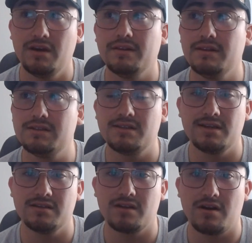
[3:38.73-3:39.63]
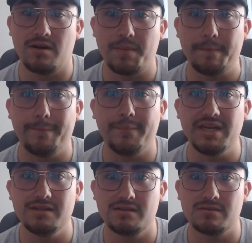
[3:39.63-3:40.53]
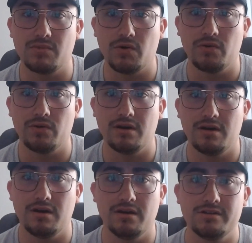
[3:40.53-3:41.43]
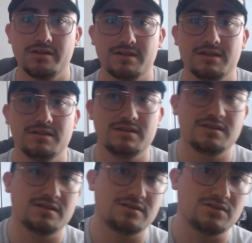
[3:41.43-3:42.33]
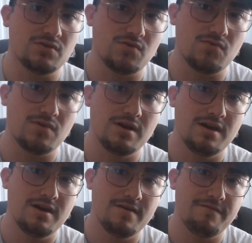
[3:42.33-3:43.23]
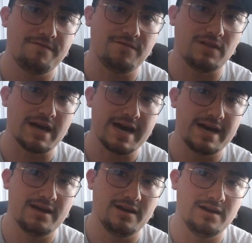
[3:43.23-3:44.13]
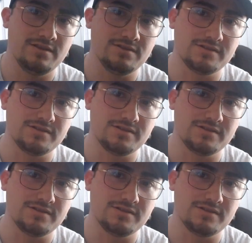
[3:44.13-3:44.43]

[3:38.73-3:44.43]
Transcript: these things are beast mode. Just because it's so flat and the